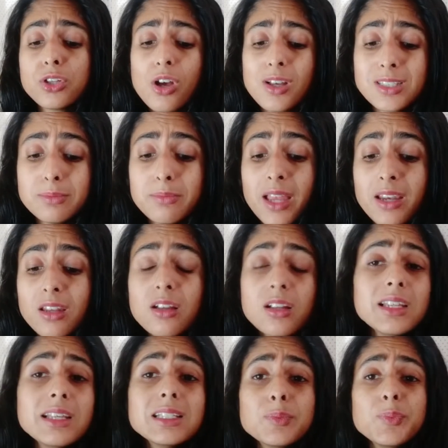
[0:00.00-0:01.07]

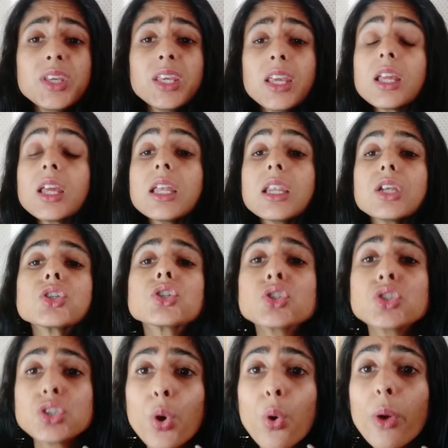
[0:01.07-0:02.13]
Cosmetically speaking, it
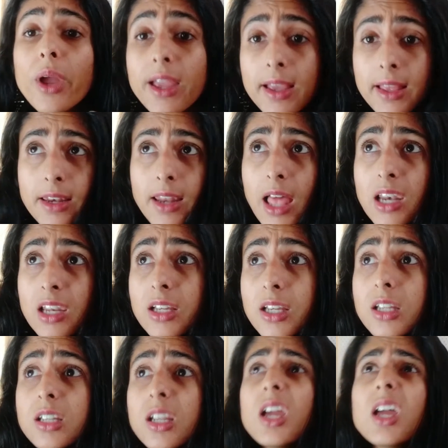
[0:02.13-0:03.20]
is so inelegant.